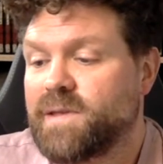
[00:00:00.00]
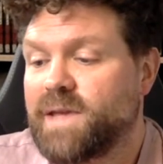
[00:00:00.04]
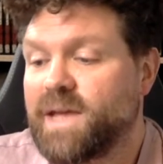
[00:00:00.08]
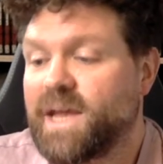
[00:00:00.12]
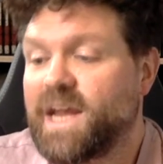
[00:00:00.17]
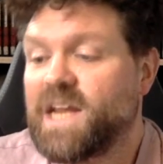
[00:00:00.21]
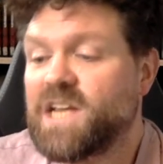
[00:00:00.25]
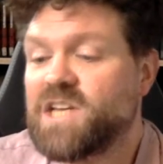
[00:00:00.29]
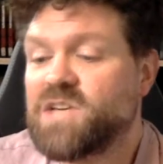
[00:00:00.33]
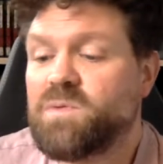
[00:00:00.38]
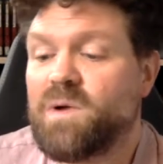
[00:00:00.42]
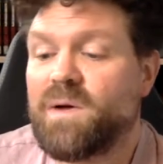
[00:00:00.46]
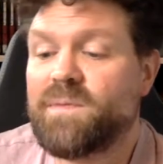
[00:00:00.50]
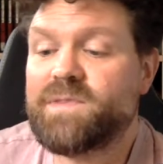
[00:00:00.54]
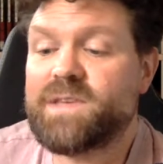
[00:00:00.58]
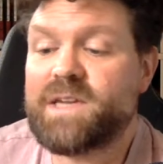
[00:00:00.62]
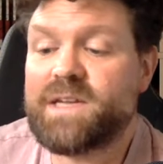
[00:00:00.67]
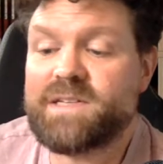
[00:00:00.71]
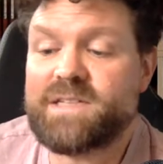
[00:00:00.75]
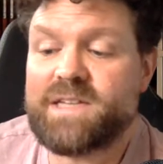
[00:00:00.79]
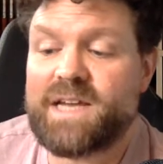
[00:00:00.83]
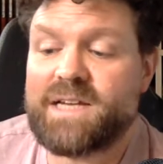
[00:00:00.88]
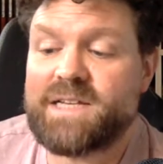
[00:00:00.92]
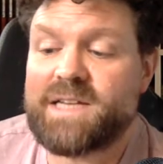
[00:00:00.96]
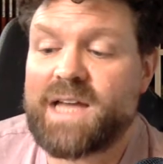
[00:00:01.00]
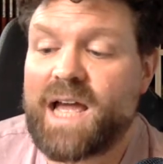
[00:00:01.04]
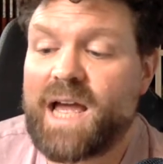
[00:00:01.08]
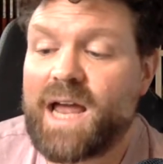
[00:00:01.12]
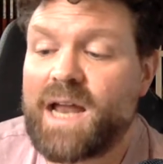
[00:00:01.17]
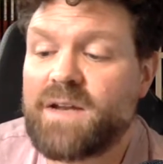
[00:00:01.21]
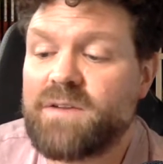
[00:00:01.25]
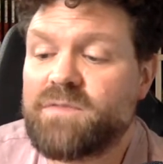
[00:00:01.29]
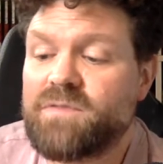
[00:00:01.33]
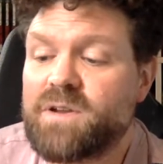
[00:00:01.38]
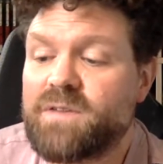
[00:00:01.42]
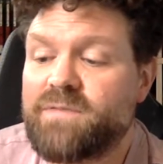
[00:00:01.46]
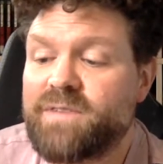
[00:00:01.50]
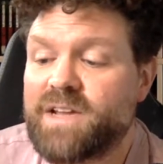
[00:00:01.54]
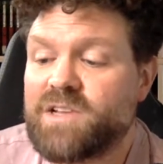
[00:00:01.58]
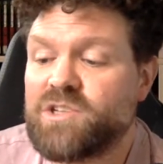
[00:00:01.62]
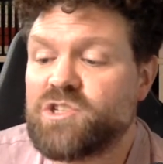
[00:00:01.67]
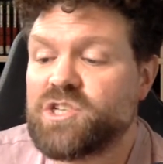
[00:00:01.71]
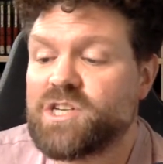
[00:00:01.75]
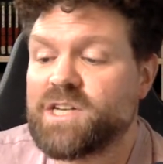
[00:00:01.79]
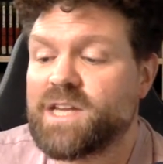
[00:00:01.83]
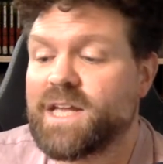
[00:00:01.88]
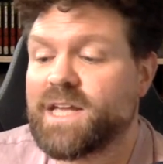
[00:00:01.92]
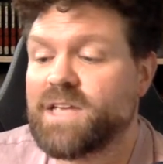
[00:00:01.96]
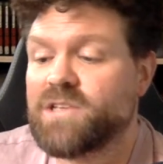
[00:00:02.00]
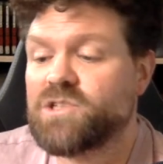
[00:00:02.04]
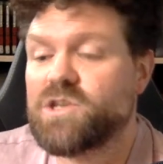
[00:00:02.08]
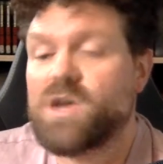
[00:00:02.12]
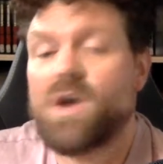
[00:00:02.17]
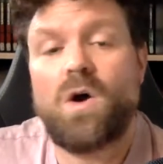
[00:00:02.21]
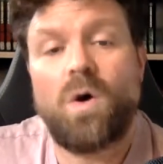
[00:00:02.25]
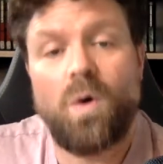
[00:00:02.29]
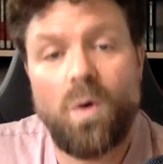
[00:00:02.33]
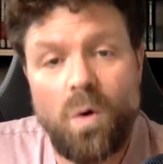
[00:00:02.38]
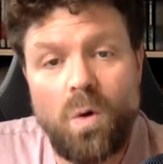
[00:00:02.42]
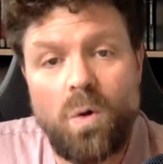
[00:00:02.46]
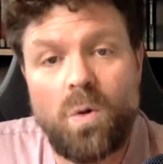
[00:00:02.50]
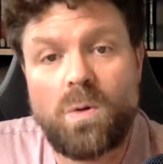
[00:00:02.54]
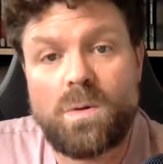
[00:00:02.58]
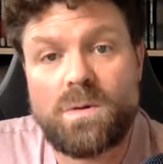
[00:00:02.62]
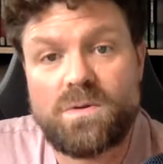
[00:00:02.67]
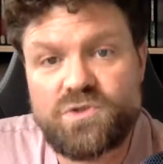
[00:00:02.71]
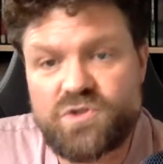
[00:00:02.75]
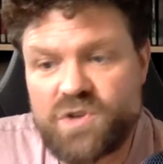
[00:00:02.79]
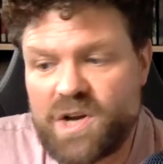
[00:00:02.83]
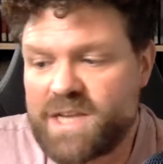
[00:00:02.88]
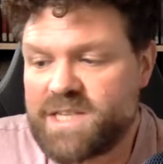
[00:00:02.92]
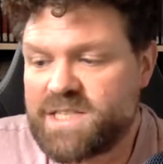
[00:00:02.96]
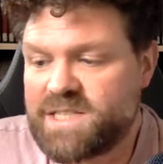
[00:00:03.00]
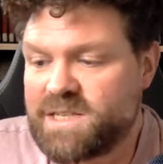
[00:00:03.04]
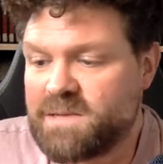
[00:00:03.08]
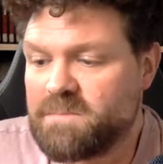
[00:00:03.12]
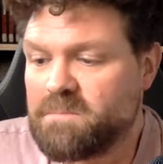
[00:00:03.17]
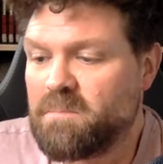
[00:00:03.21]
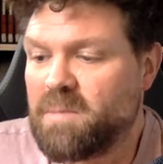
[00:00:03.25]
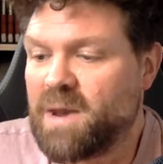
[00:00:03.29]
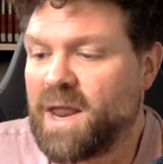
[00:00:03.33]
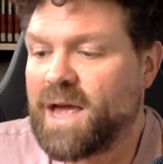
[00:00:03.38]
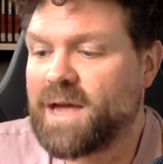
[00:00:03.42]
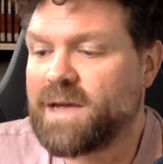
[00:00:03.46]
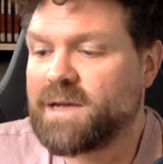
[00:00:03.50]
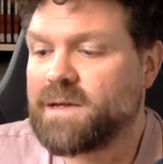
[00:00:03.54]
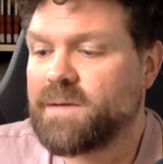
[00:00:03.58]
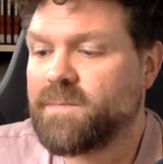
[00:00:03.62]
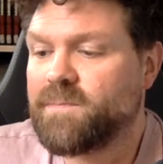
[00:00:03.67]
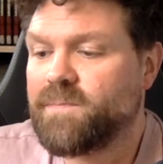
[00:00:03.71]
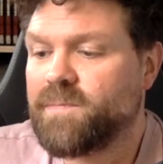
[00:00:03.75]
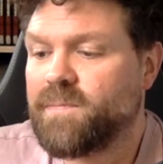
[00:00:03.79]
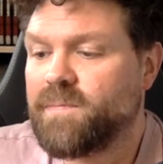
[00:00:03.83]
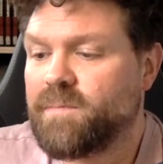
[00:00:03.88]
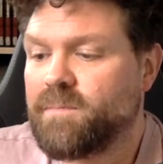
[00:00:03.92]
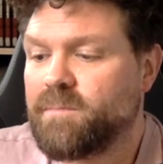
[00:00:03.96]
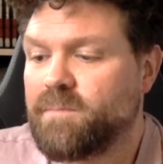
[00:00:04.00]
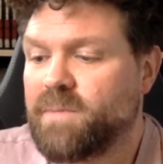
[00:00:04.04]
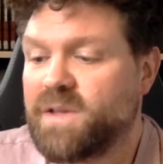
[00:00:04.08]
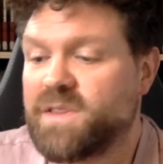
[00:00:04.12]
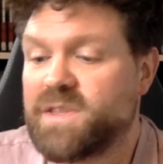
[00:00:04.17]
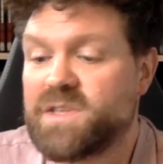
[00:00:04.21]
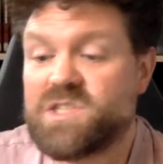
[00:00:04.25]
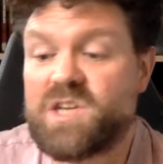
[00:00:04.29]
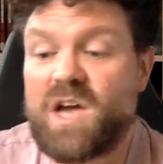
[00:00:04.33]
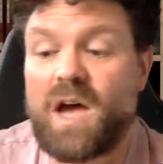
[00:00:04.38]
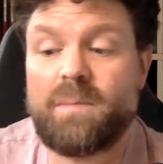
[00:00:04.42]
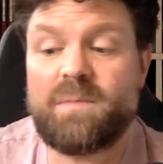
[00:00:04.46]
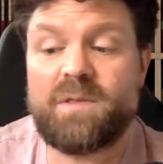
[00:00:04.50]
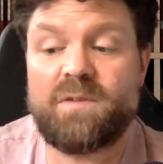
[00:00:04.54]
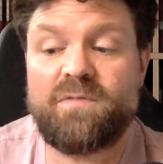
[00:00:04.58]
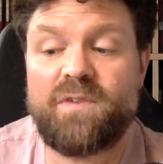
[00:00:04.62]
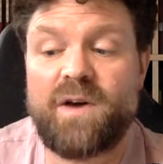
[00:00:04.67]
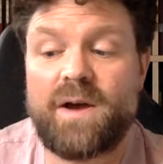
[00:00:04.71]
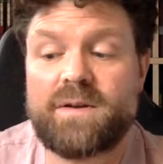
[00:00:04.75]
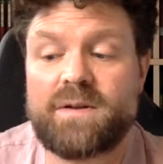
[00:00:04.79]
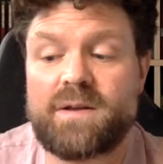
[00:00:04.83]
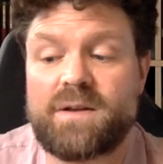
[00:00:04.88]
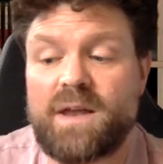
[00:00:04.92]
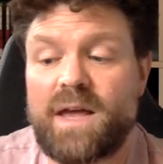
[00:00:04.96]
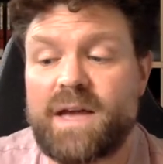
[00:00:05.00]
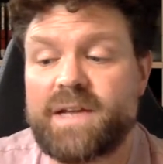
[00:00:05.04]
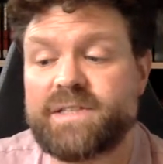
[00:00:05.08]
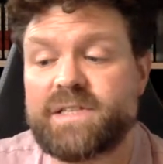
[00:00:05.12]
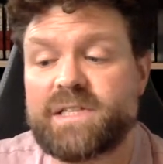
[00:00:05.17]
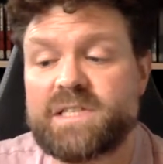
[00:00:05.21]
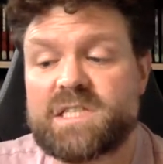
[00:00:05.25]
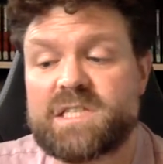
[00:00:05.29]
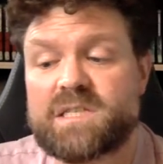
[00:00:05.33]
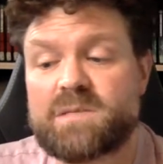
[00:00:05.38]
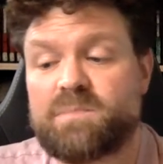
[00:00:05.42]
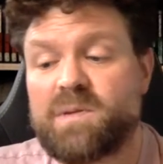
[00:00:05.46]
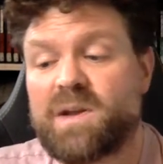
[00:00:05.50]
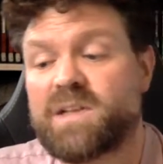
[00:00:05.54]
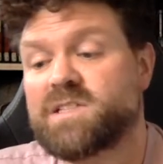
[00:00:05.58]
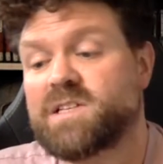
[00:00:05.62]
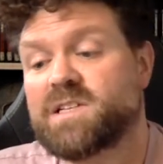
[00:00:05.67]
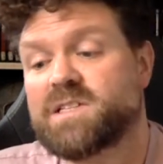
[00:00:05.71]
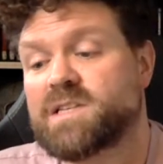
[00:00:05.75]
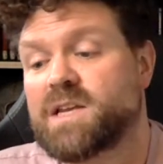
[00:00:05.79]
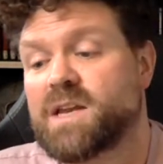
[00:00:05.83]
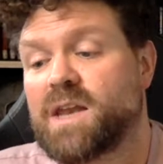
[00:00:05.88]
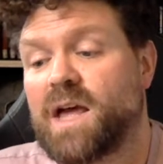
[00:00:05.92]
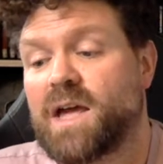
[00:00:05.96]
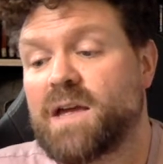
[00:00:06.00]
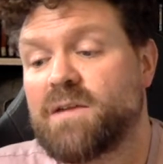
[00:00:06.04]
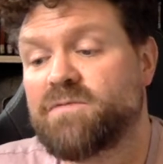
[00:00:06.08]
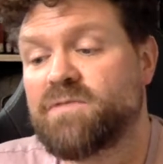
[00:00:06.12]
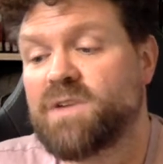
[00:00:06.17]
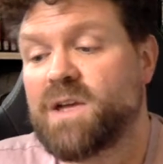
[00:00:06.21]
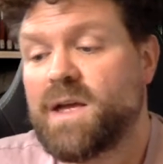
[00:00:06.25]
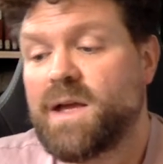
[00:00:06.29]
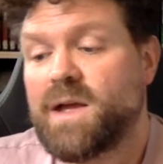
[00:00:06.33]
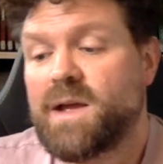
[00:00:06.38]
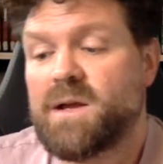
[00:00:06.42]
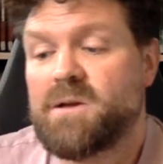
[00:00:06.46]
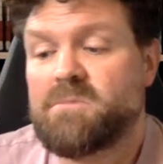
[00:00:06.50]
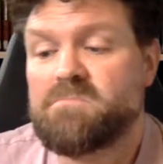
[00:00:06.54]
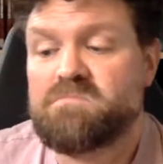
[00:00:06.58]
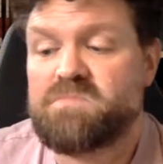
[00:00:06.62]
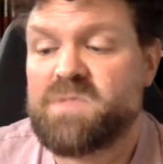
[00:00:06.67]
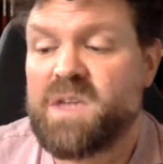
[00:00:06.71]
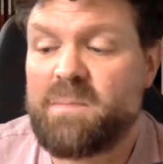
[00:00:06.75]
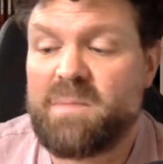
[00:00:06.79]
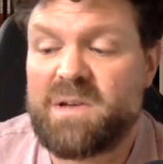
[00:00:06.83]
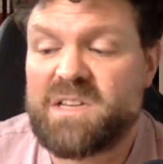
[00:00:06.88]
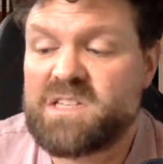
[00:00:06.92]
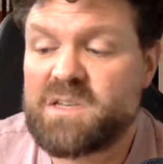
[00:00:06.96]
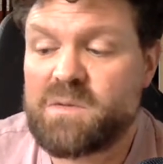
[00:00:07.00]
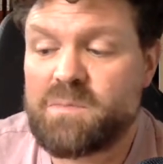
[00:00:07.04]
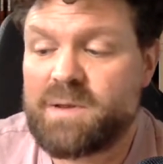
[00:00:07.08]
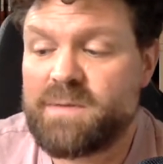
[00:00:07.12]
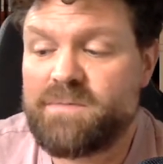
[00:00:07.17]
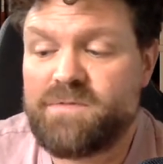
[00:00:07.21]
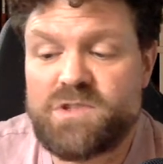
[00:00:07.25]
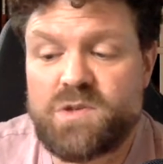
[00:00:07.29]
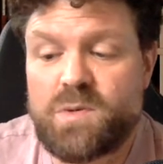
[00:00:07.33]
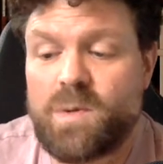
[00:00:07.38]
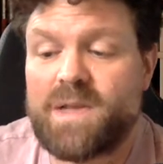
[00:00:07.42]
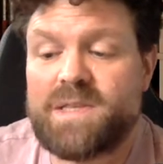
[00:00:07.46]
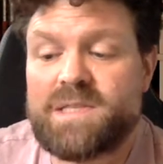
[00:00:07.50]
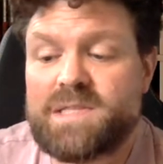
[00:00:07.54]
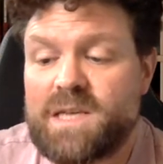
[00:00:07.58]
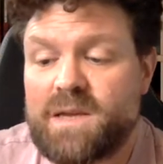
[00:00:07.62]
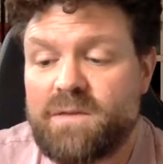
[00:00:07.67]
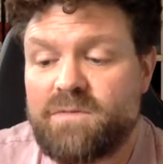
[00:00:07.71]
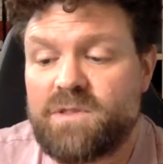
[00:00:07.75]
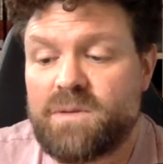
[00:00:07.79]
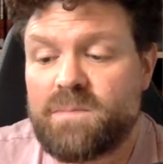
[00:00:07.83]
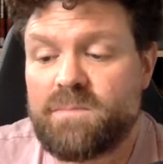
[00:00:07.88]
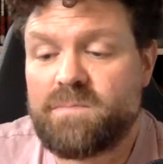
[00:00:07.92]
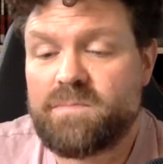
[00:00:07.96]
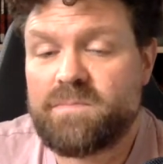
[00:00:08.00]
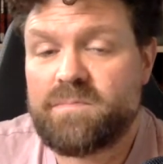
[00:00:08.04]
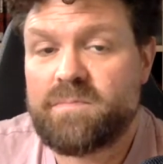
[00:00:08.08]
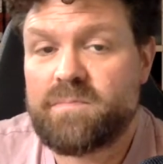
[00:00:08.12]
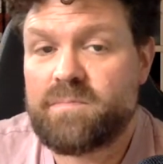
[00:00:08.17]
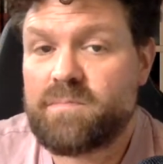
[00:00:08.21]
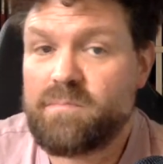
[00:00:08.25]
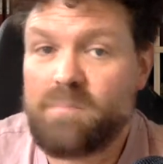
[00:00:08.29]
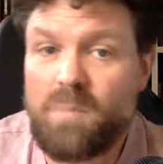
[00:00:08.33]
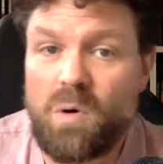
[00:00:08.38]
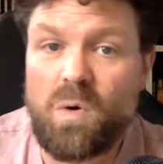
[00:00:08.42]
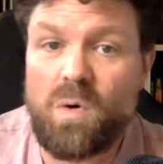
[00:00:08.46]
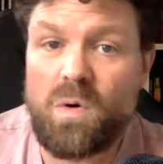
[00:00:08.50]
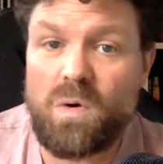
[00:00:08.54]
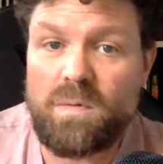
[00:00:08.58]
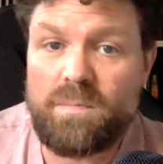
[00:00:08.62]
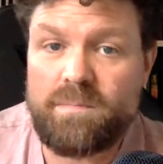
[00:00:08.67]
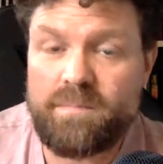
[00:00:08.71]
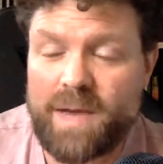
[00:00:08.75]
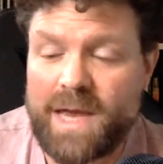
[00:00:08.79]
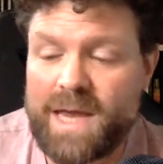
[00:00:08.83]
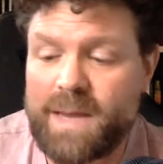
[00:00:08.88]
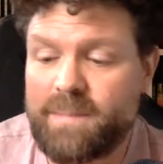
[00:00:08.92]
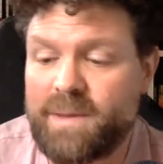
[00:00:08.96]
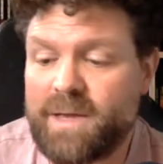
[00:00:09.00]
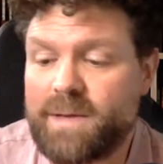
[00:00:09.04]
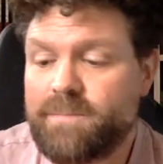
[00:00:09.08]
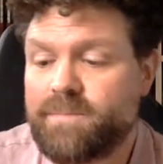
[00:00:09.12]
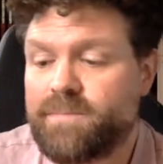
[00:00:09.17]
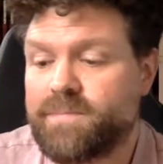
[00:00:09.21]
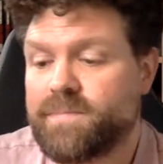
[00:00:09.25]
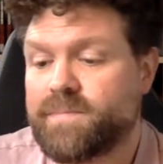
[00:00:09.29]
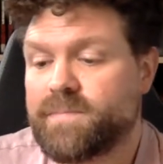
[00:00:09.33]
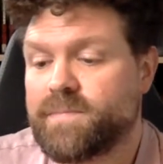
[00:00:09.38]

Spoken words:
Each one contained a handful of engineers, all dressed in black. By the time the final light had spluttered to life, there must have been 20 of them. More, maybe.